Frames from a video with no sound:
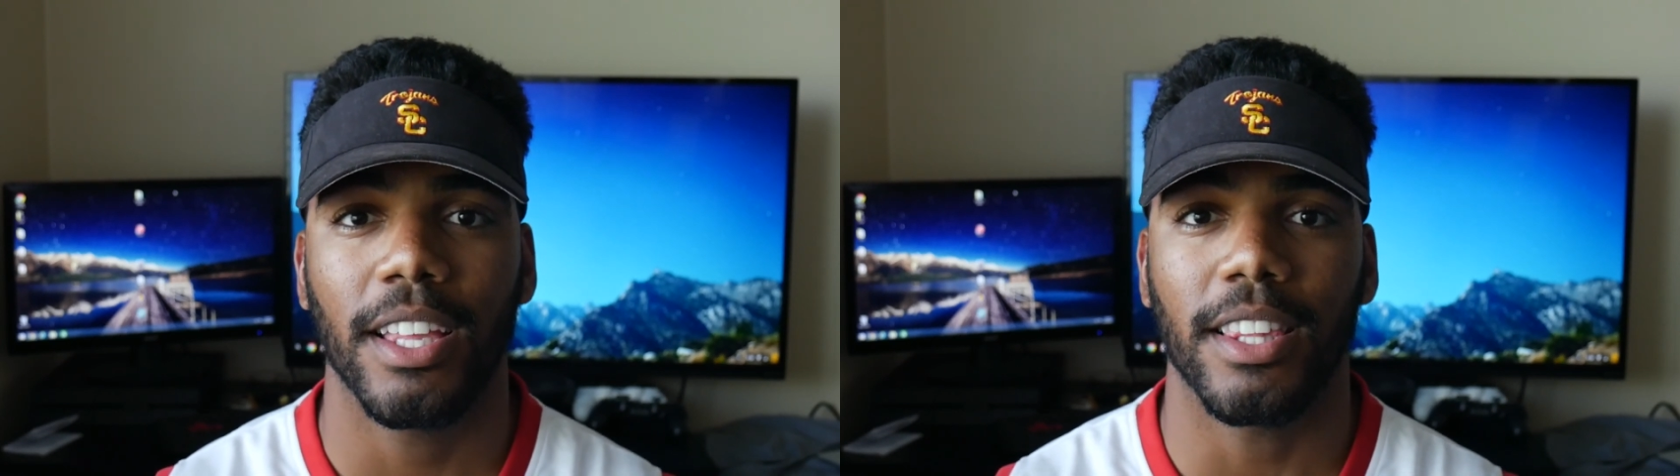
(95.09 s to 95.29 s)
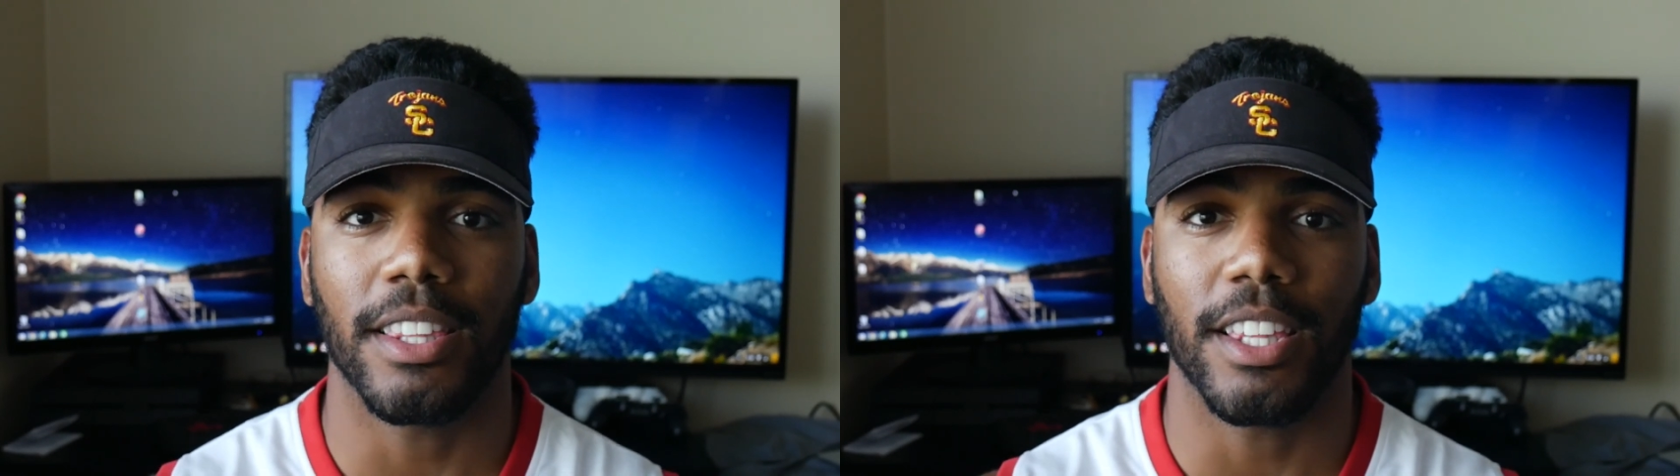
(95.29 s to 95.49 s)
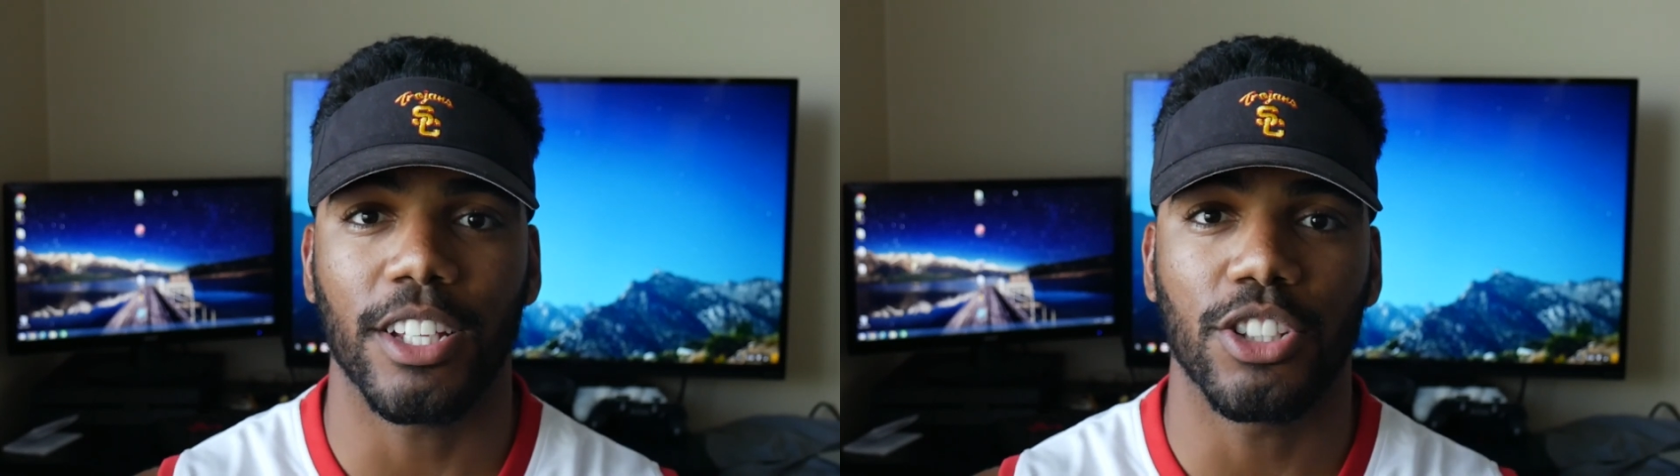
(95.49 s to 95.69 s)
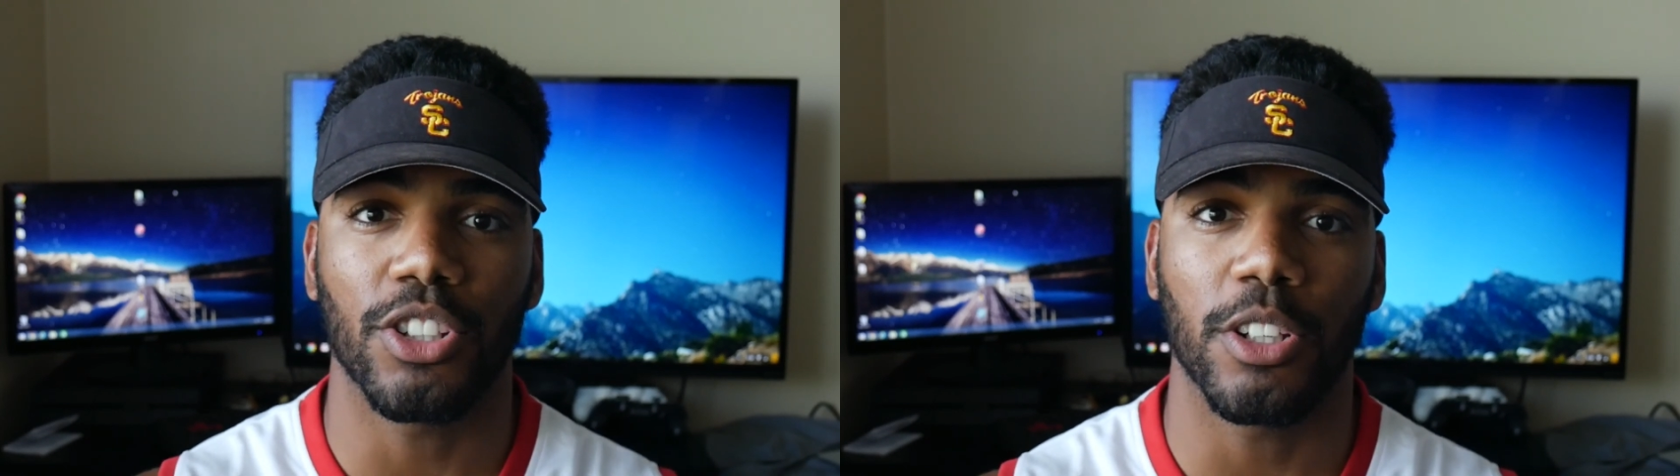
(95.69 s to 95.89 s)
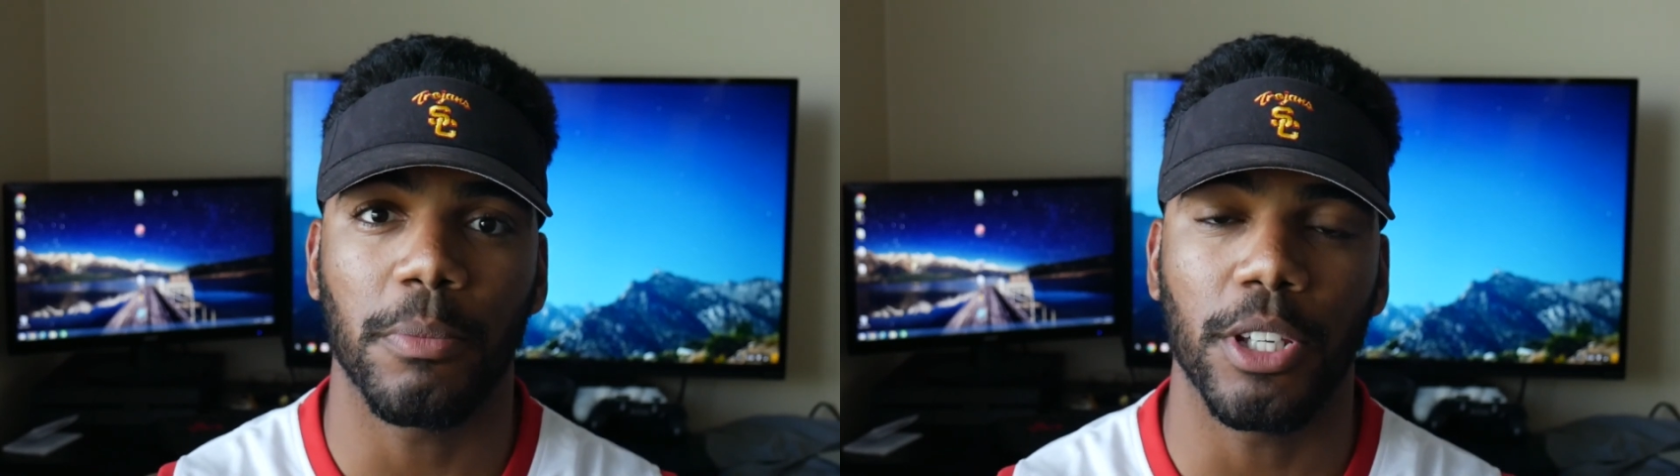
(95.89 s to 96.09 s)
that they
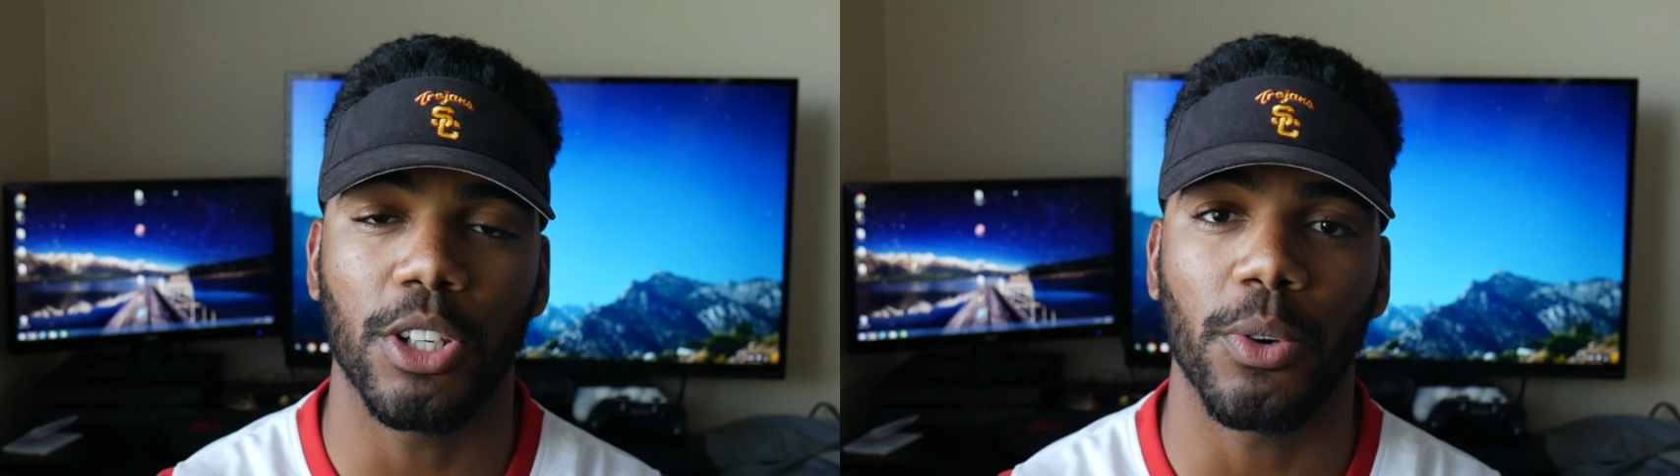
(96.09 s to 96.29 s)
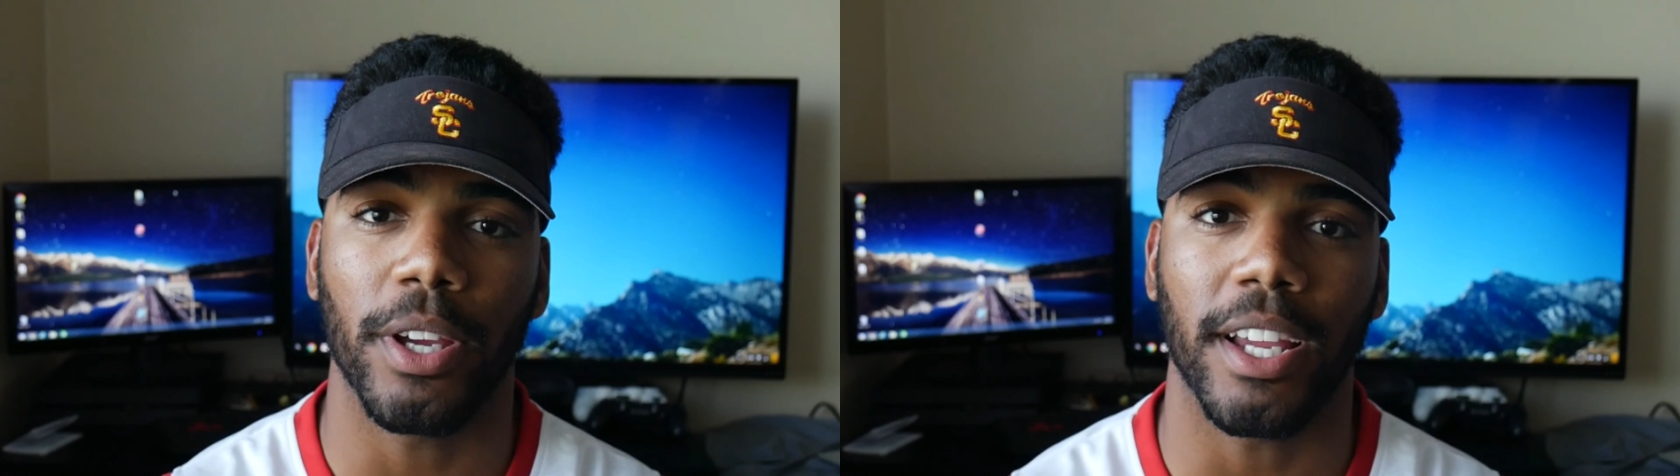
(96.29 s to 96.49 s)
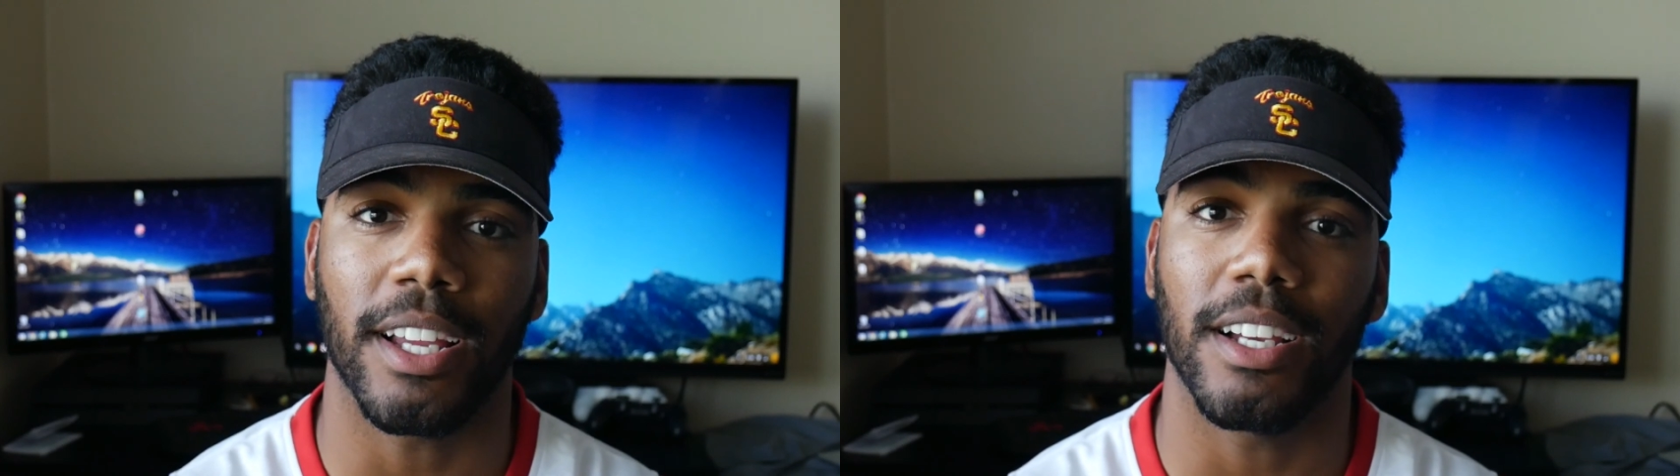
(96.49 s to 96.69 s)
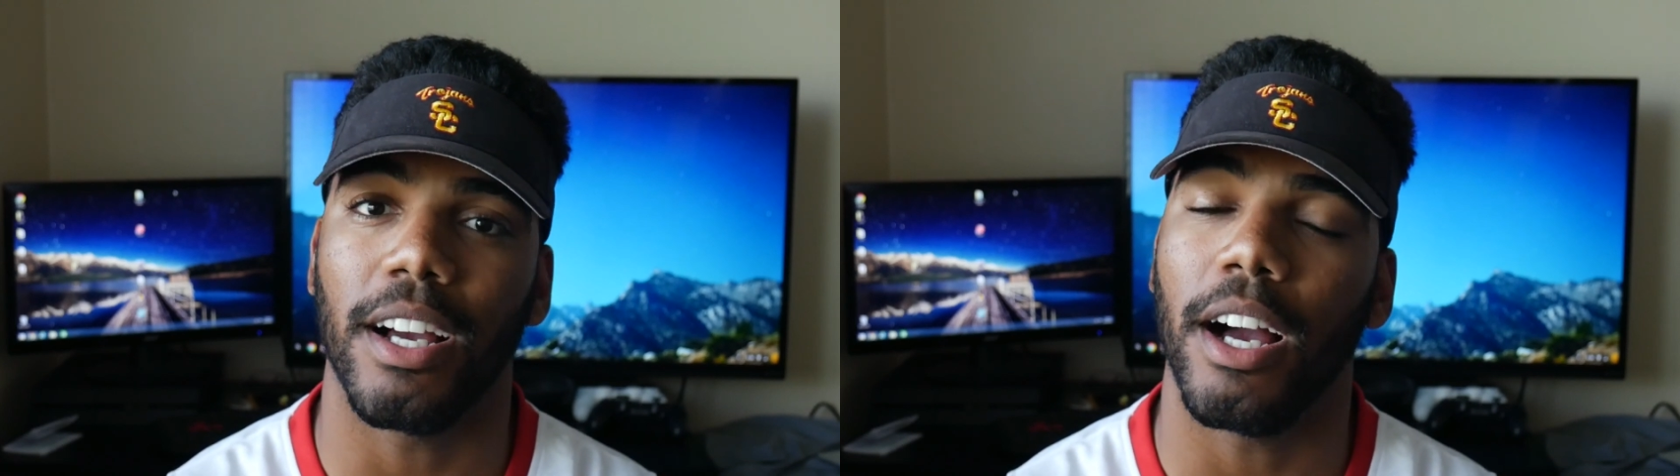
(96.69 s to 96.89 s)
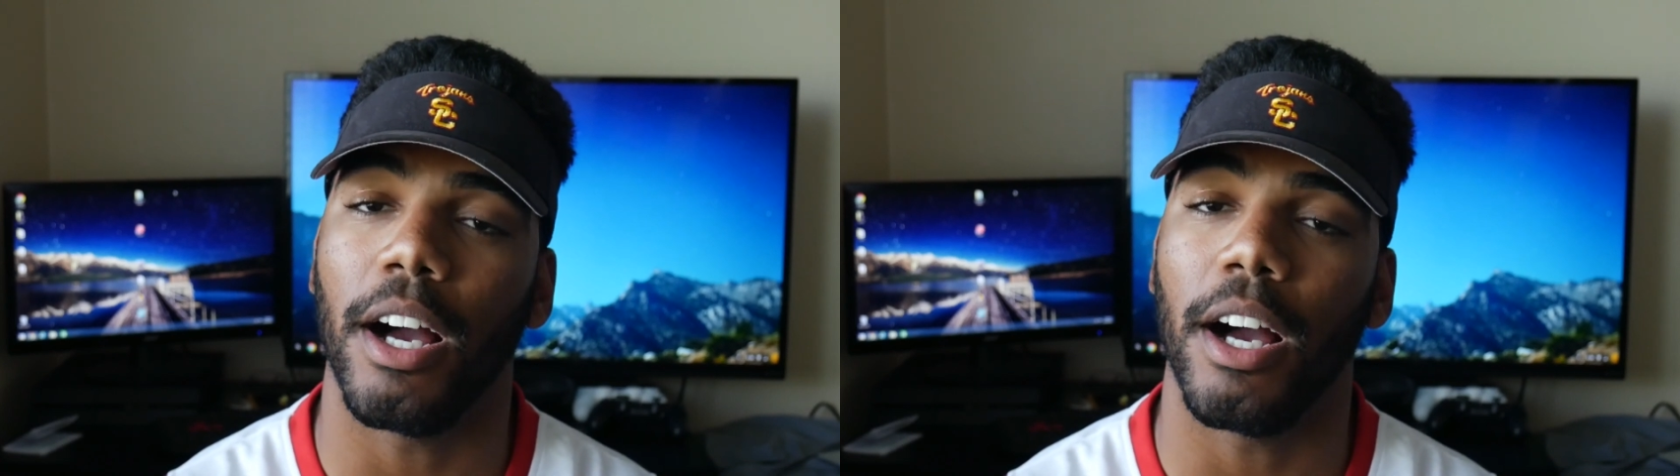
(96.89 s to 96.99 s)
should be doing